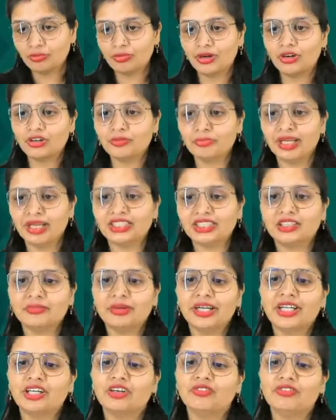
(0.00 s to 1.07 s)

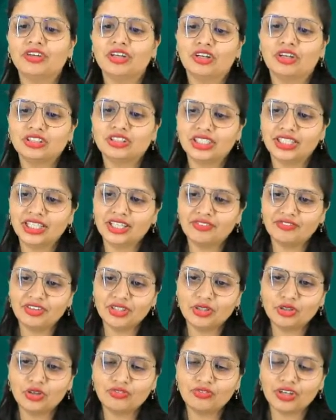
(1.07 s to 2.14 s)
measurement of velocity, we
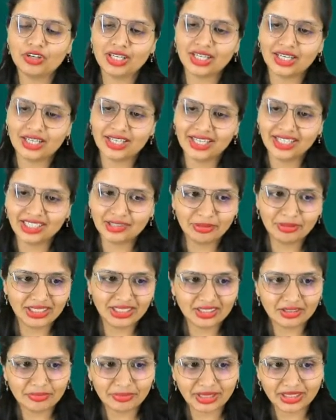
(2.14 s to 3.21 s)
go for current
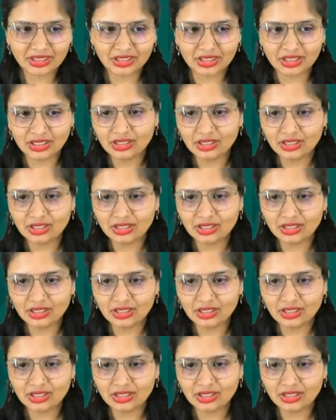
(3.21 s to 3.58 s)
meter method.